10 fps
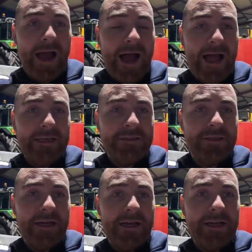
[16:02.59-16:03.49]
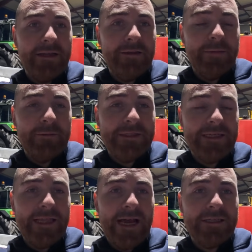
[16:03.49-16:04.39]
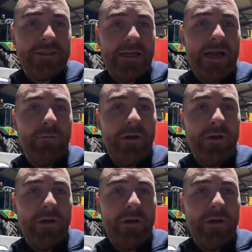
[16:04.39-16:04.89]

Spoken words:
and you'll be able to see that. And we'll